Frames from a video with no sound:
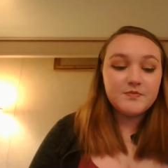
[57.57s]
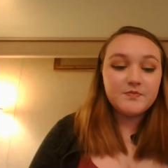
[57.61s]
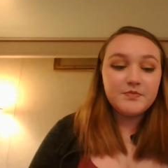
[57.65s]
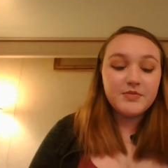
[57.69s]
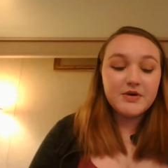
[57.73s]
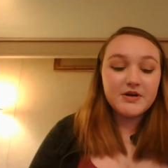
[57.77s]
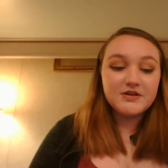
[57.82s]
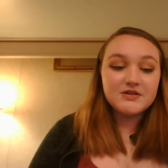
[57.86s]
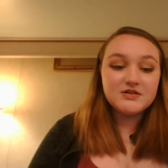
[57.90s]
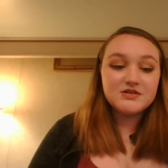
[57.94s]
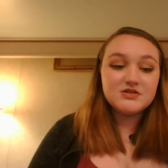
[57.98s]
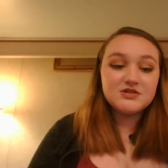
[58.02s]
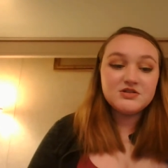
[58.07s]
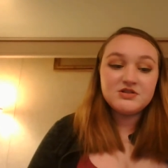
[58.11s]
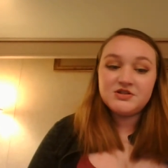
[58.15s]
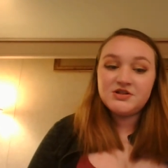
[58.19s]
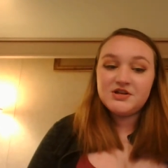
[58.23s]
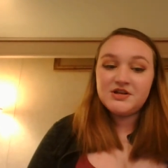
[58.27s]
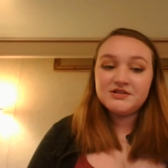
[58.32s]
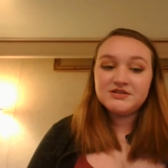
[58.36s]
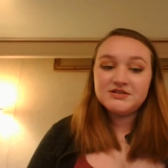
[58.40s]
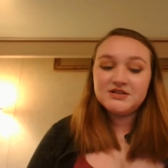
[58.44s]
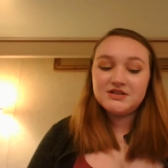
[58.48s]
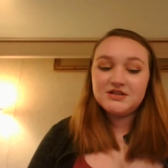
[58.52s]
but
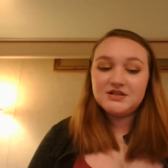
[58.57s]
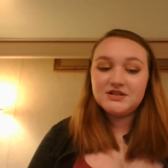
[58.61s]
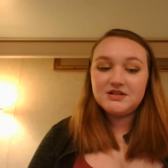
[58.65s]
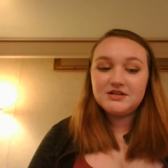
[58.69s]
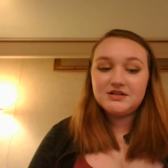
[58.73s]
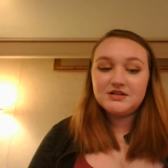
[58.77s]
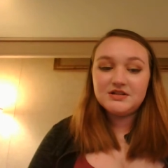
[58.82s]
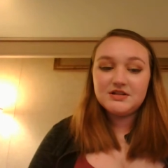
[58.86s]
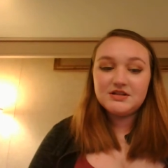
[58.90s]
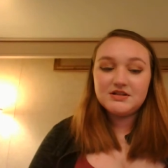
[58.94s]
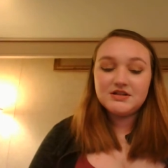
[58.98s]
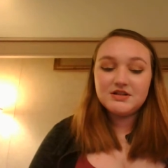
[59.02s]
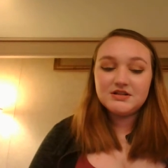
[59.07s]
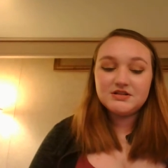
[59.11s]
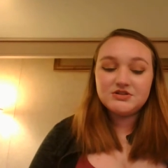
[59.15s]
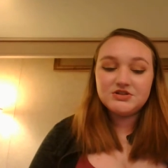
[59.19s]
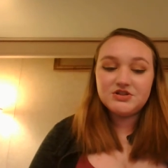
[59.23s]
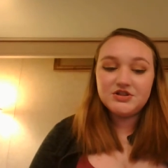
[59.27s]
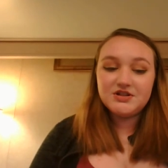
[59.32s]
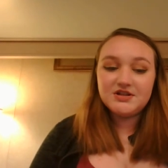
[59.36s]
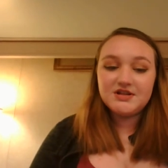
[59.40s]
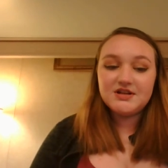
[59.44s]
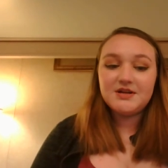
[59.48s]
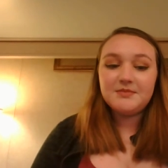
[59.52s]
she
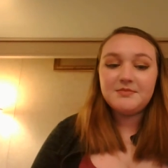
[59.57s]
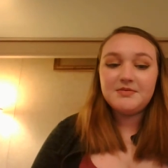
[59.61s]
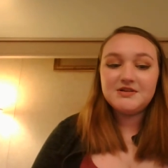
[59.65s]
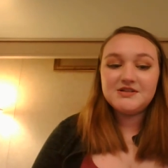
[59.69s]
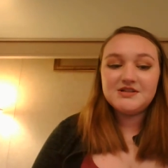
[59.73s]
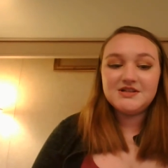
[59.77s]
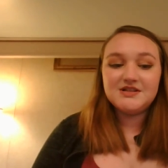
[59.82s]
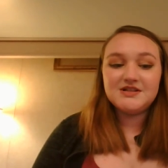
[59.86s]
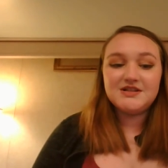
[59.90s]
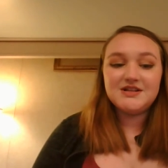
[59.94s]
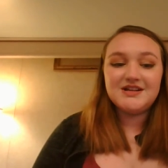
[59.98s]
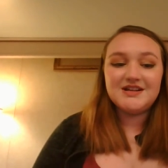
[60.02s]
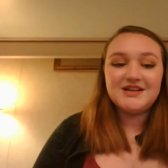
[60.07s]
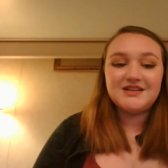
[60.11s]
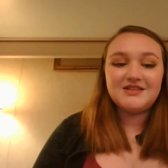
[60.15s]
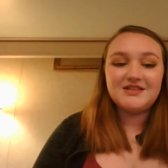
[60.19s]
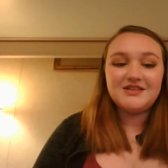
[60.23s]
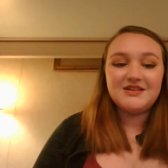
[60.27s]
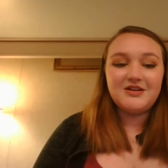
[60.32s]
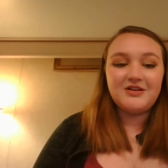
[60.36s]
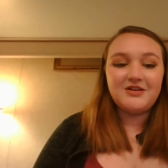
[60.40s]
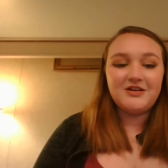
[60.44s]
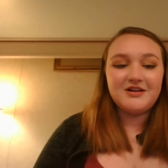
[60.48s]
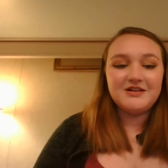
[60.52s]
ended up attending
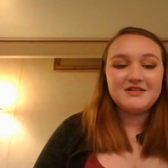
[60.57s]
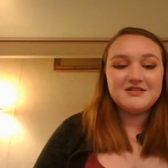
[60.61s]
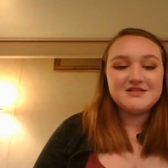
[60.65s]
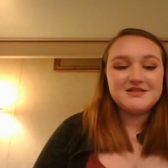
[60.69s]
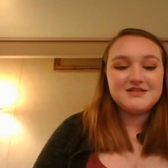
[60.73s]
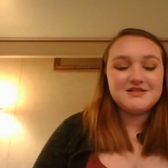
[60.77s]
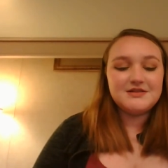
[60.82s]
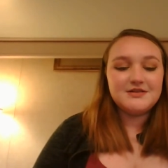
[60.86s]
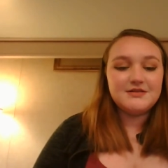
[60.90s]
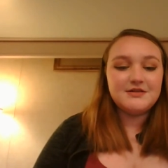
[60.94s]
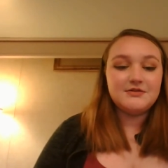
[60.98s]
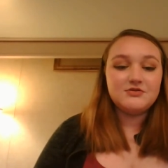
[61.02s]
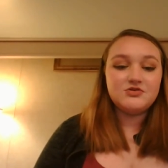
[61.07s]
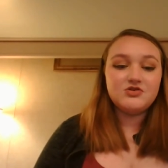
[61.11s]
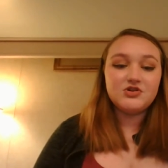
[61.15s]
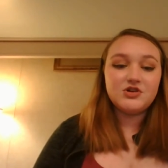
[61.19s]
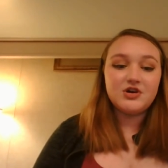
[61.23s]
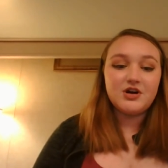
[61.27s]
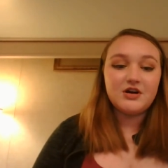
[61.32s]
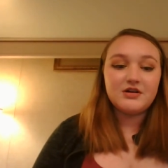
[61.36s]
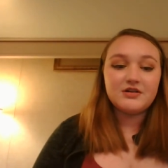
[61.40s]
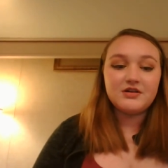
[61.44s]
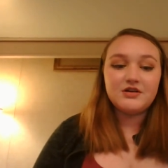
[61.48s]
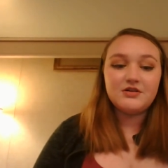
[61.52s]
the Art Institute of
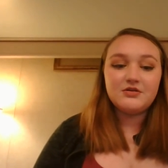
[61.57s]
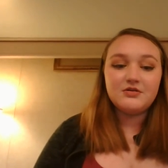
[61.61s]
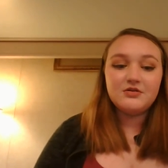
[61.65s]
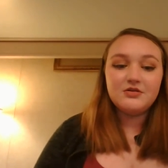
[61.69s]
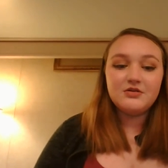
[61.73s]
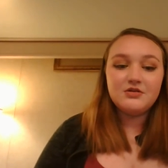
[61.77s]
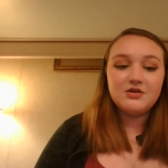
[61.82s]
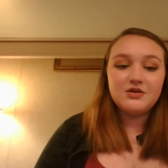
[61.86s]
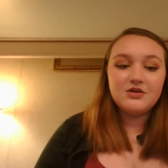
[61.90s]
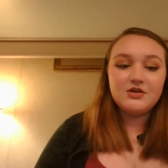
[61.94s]
Chicago